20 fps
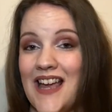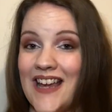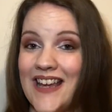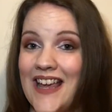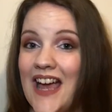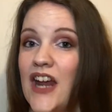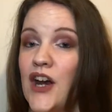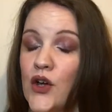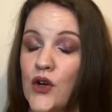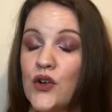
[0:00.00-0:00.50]

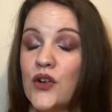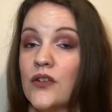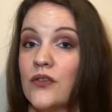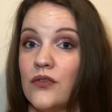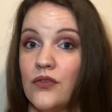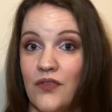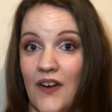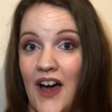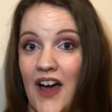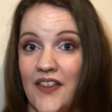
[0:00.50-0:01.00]
again I
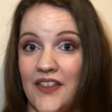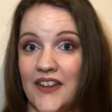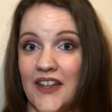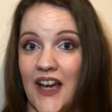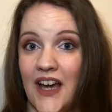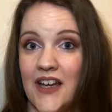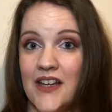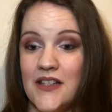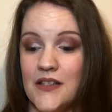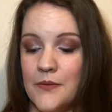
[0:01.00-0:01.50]
couldn't find
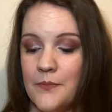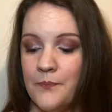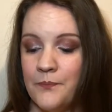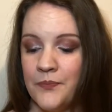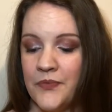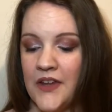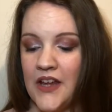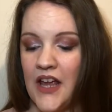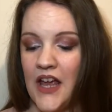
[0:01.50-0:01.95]
the item.